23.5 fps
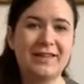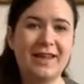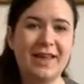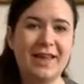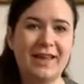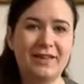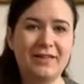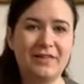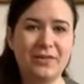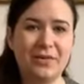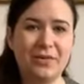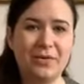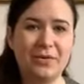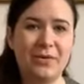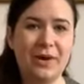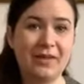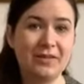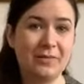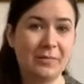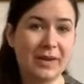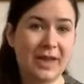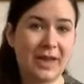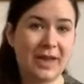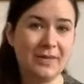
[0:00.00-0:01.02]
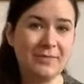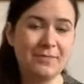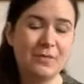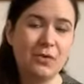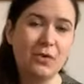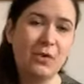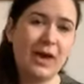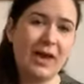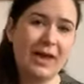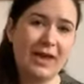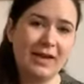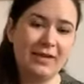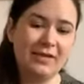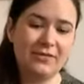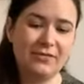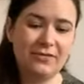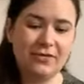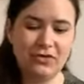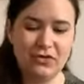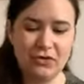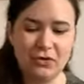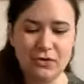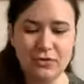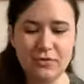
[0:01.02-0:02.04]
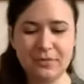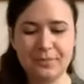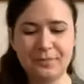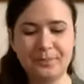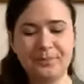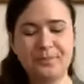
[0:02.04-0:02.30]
axial SpA, or AS for short.